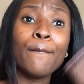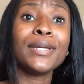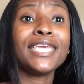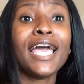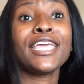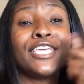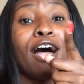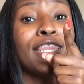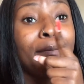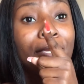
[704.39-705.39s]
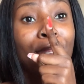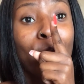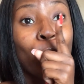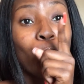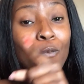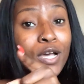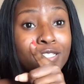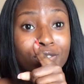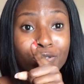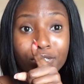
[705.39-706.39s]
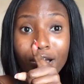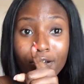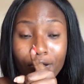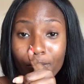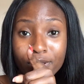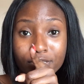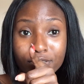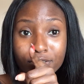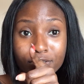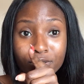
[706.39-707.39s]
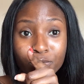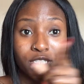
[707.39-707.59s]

But yeah, y'all let me know what school y'all going to,